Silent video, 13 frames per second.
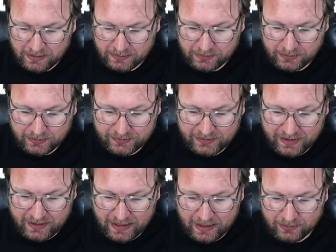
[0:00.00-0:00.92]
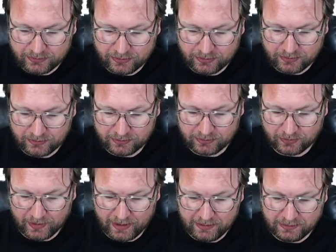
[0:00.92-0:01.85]
you can say how to
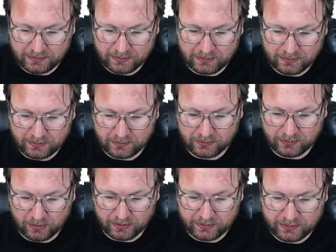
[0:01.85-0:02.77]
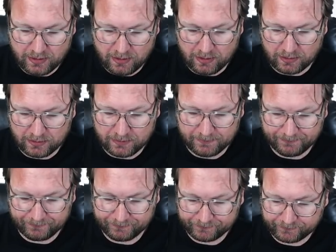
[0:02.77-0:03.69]
train your dog,
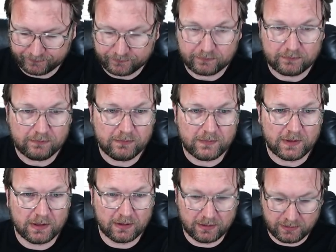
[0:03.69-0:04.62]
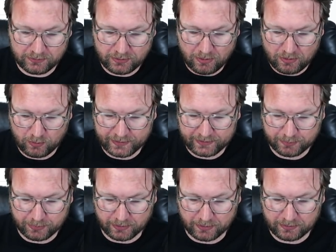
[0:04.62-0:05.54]
a dog
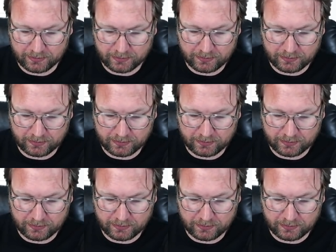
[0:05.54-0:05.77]
whisper.